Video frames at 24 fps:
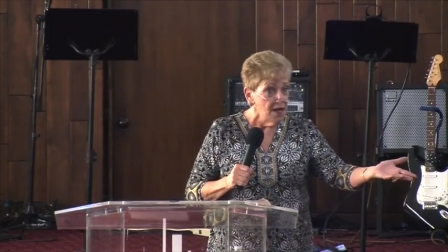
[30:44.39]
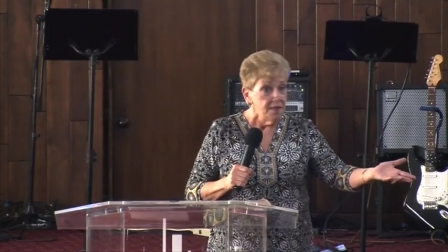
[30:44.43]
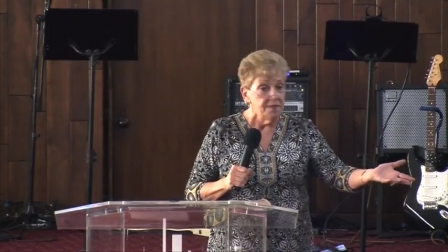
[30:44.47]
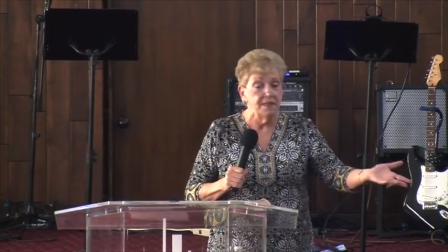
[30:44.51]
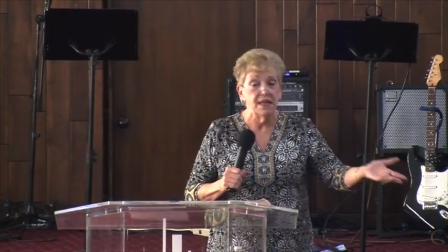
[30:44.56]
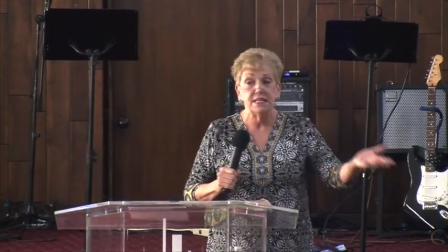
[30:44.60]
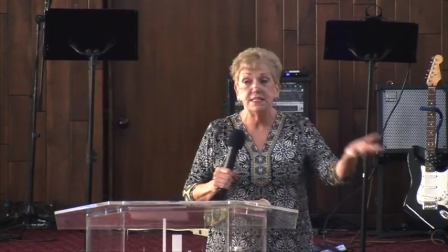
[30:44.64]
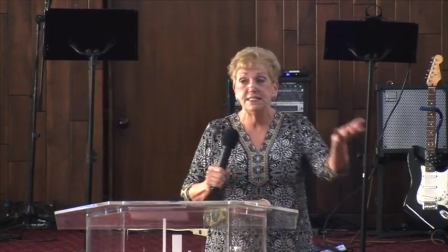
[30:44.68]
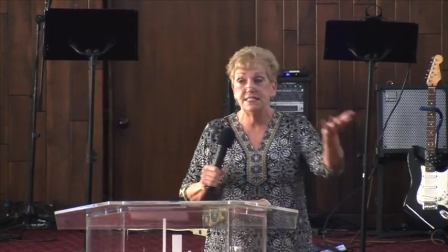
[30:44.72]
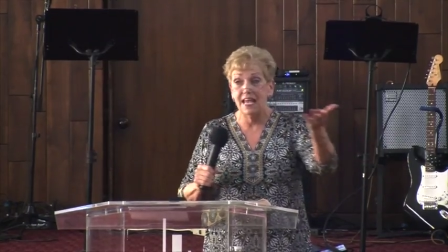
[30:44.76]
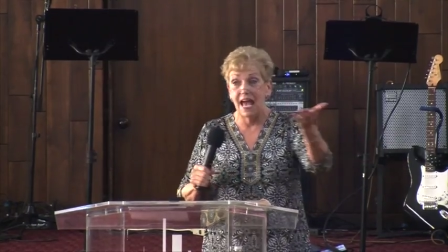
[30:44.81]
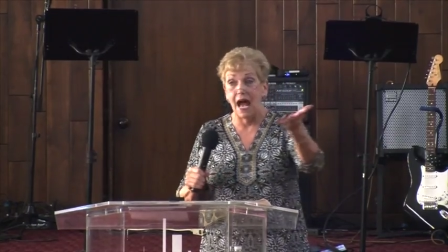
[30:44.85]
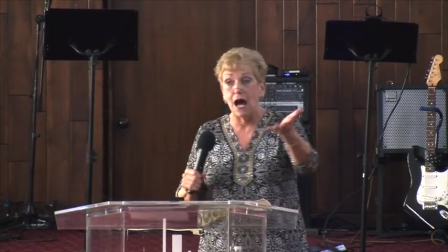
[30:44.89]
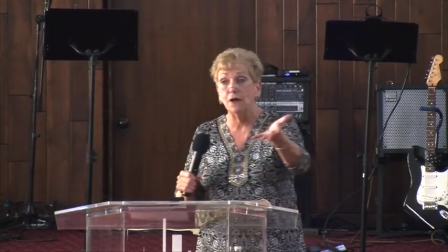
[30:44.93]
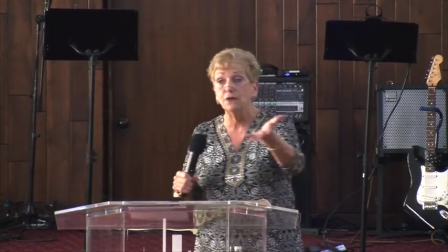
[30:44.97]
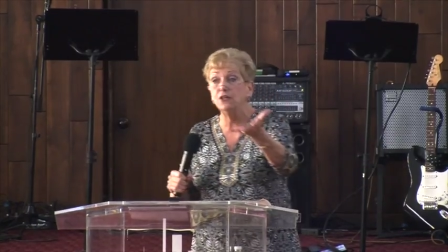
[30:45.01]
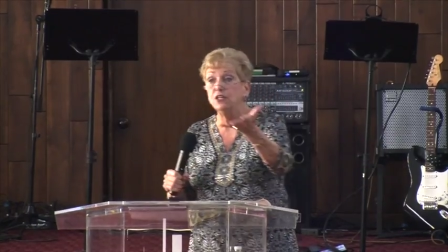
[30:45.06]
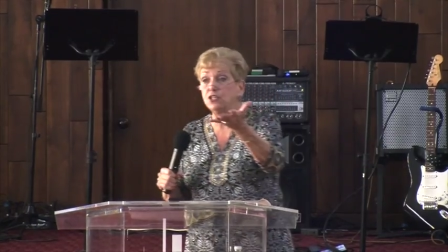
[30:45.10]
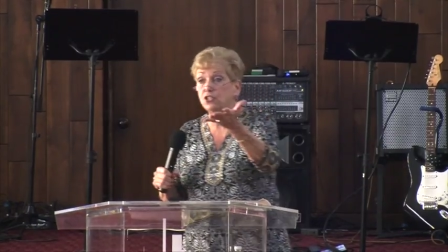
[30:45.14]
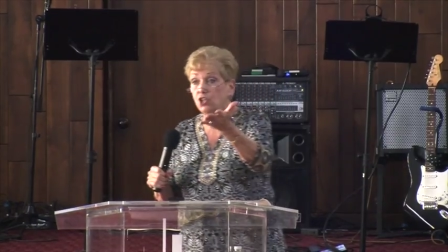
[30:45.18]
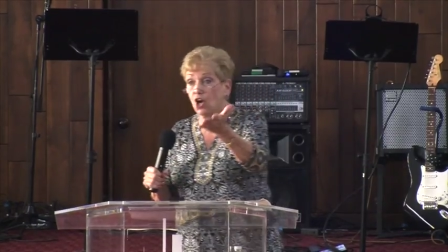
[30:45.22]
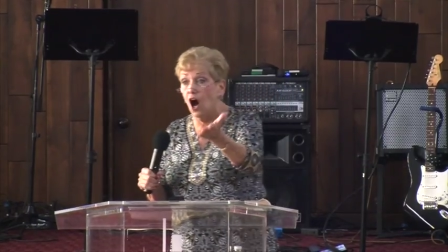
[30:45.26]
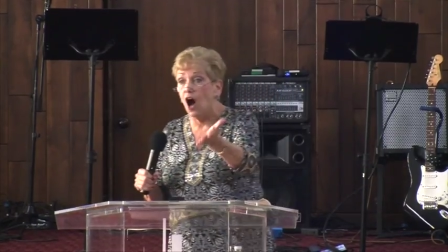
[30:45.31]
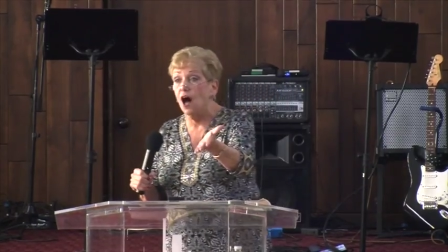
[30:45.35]
that
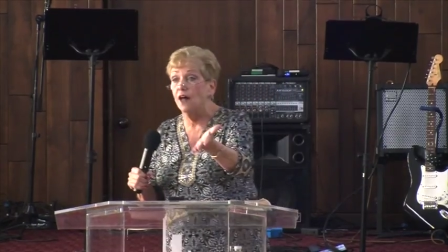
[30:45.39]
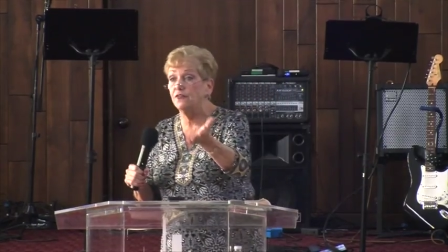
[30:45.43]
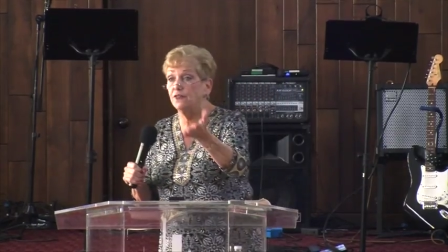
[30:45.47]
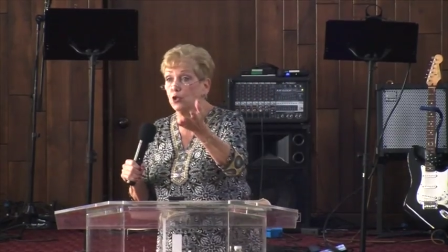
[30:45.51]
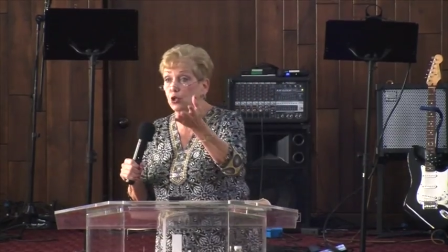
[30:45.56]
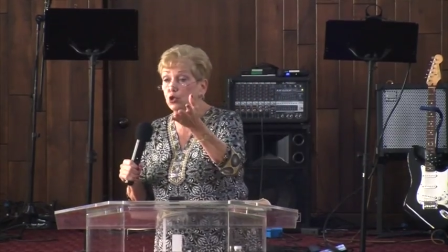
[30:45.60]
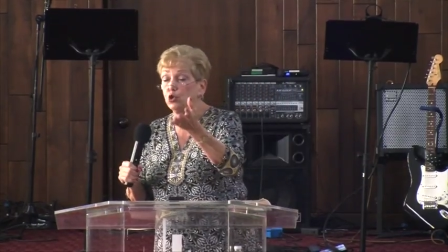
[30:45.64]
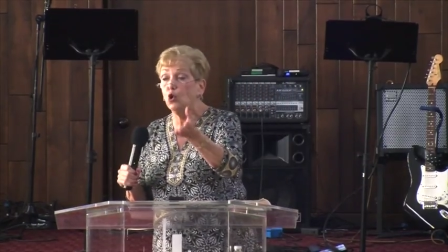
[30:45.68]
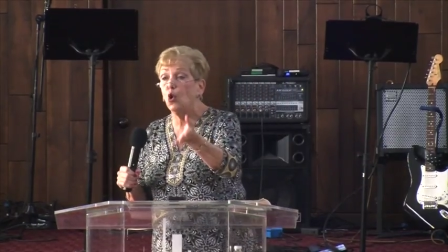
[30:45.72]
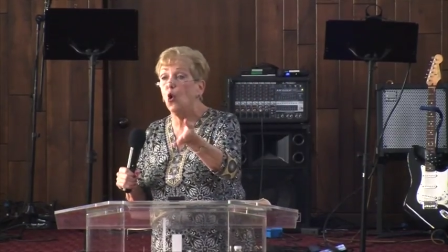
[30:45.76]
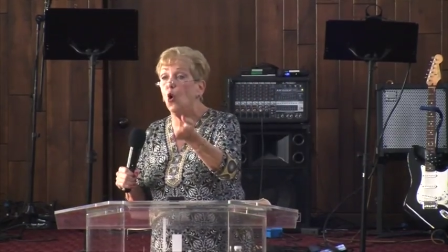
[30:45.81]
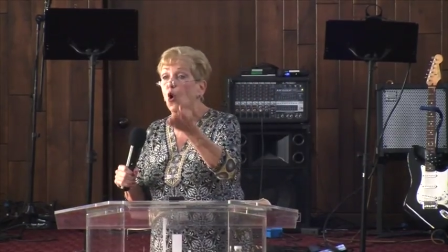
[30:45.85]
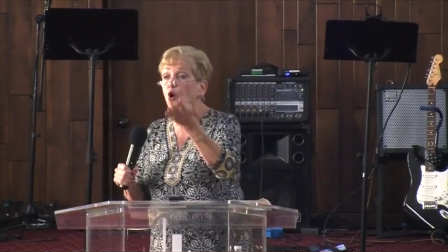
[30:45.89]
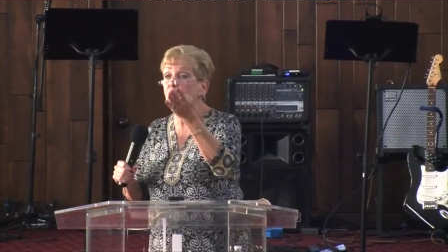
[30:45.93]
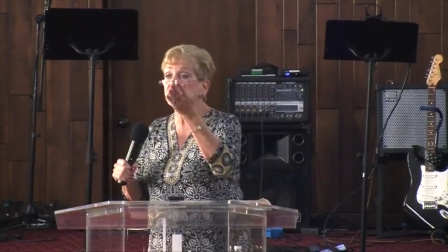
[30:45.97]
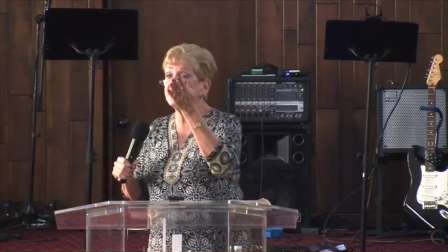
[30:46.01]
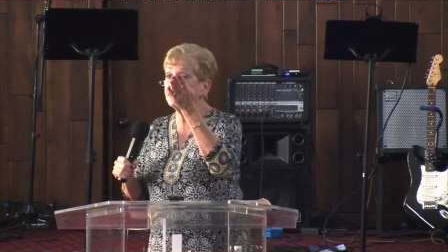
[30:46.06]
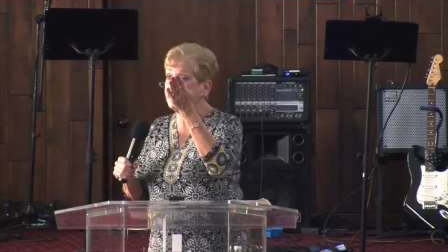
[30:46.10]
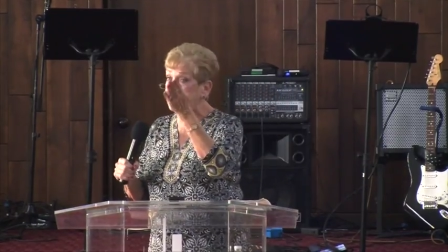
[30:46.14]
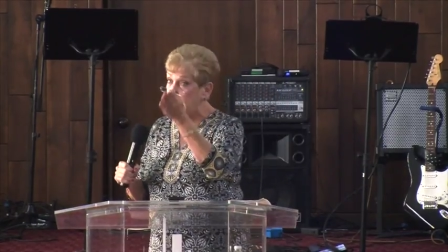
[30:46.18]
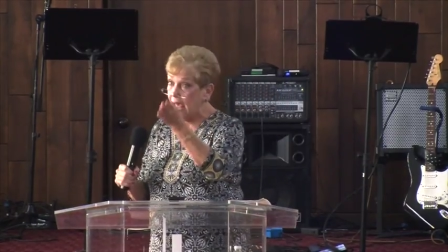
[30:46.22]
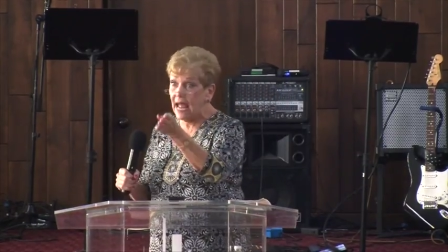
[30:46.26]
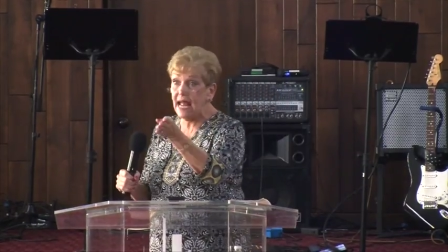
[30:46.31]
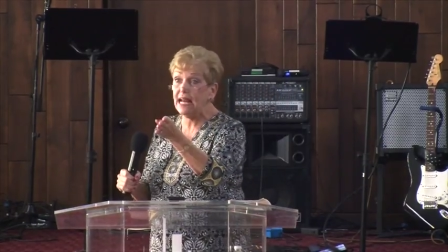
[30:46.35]
doubted God that
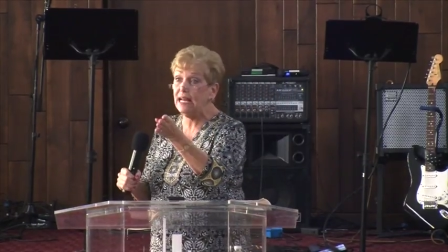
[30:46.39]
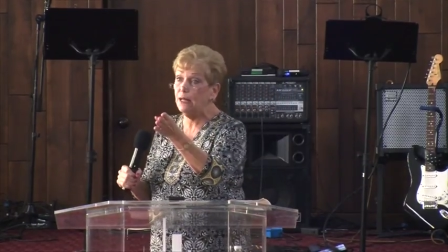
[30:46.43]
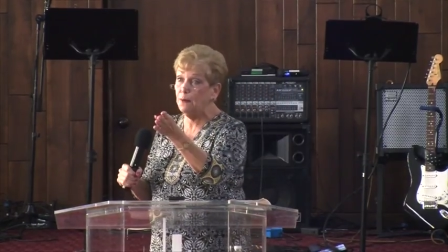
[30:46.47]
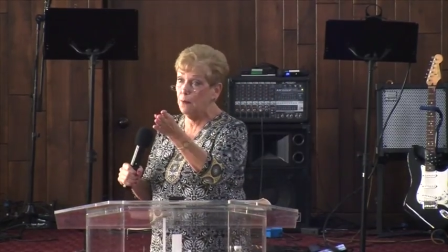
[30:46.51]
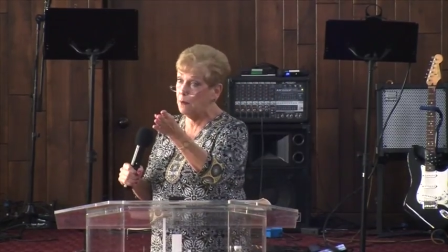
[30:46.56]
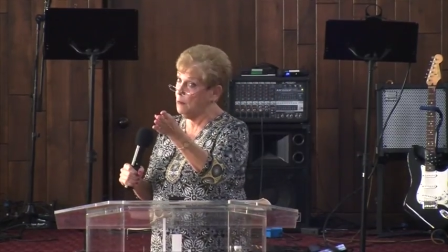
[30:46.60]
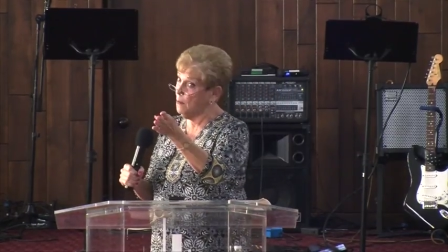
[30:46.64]
caused Caleb,